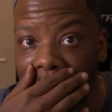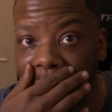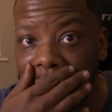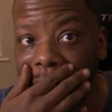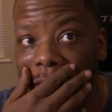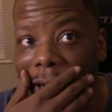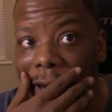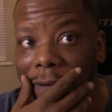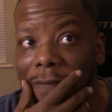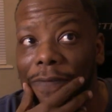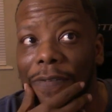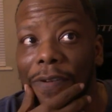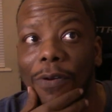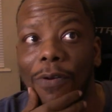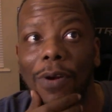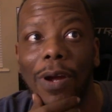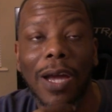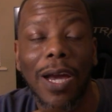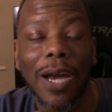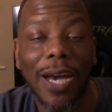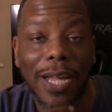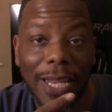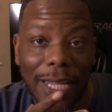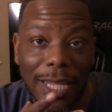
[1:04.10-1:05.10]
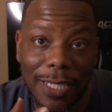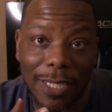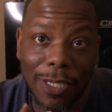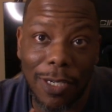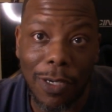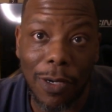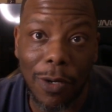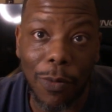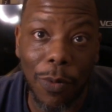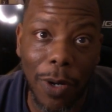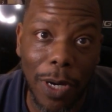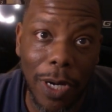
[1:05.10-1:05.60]
to try to figure out how that's
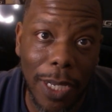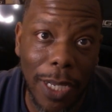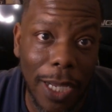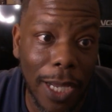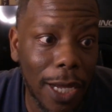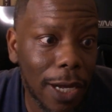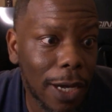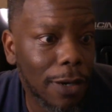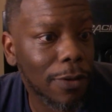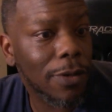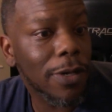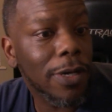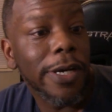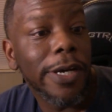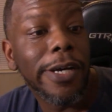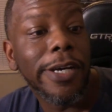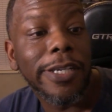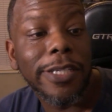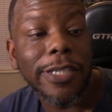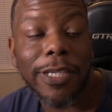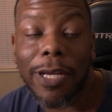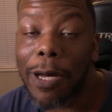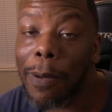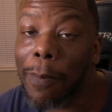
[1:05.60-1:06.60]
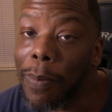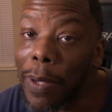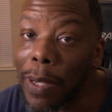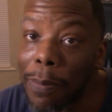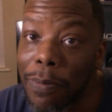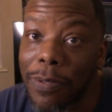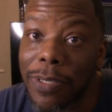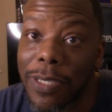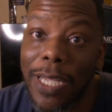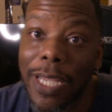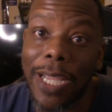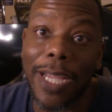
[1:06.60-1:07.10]
going to work out. Some
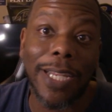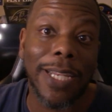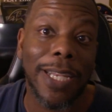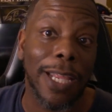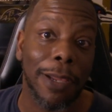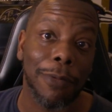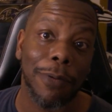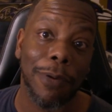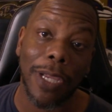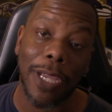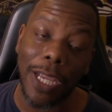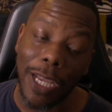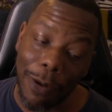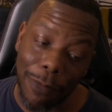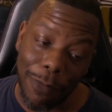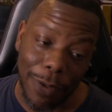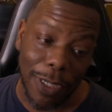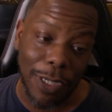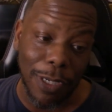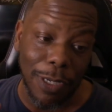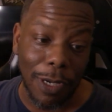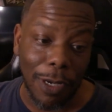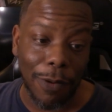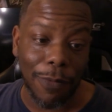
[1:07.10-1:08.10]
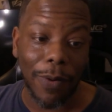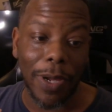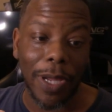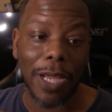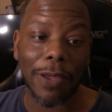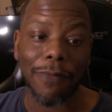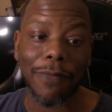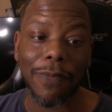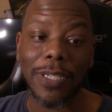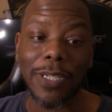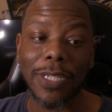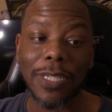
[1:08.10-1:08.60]
people saying Derrick Henry to the
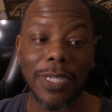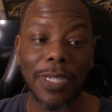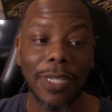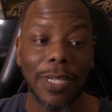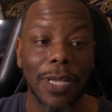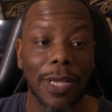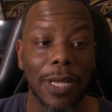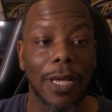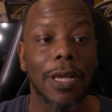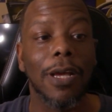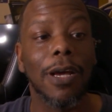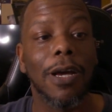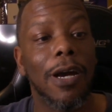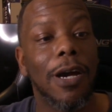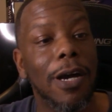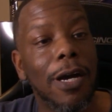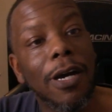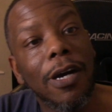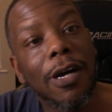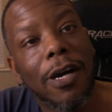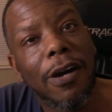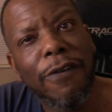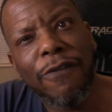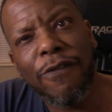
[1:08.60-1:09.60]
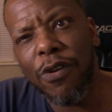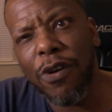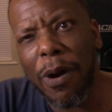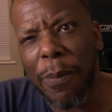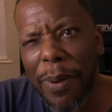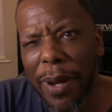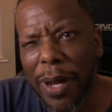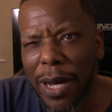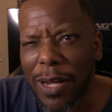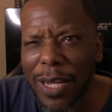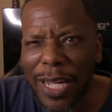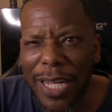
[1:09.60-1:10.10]
Ravens for
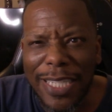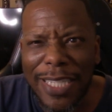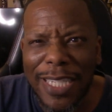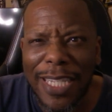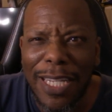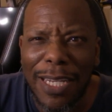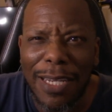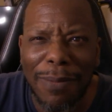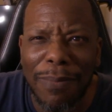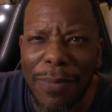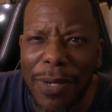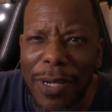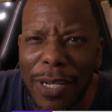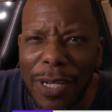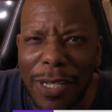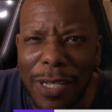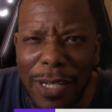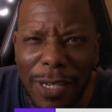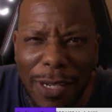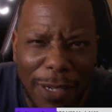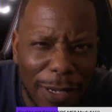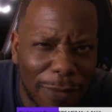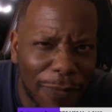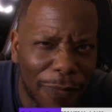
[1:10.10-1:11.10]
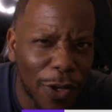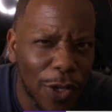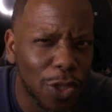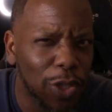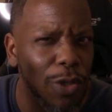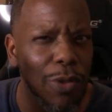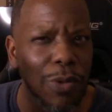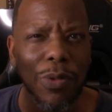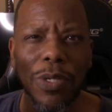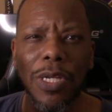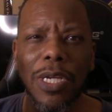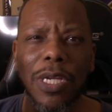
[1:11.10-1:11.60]
about like $10 million for
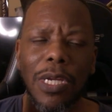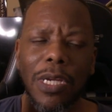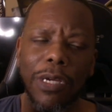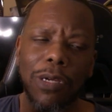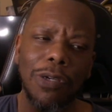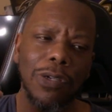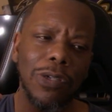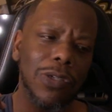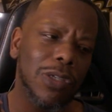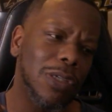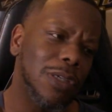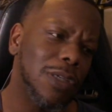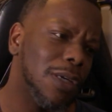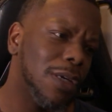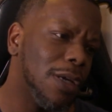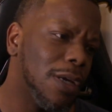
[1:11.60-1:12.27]
2 years.